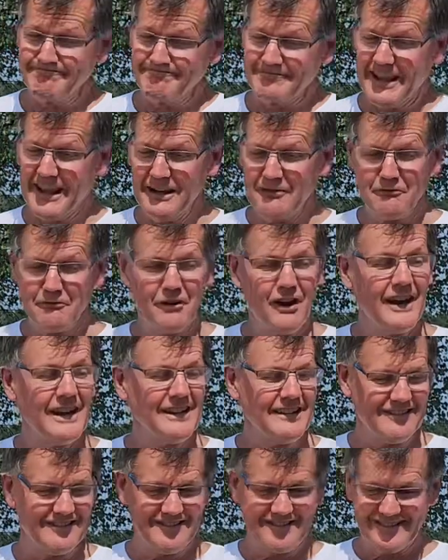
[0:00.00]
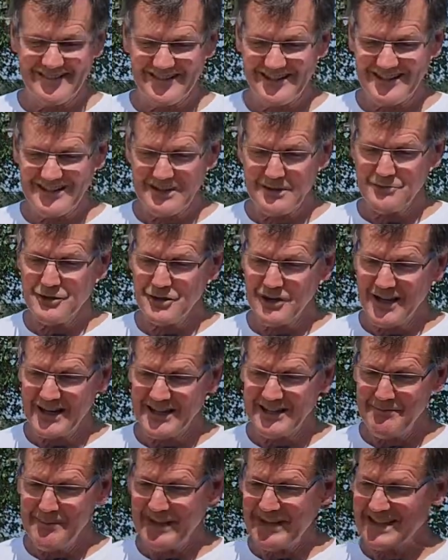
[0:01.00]
get right, because I'm trying
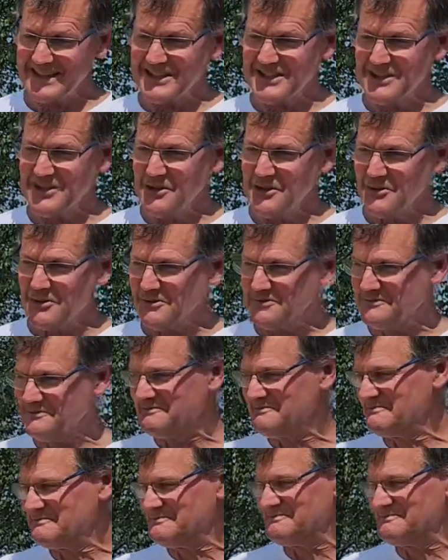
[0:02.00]
to make it so. I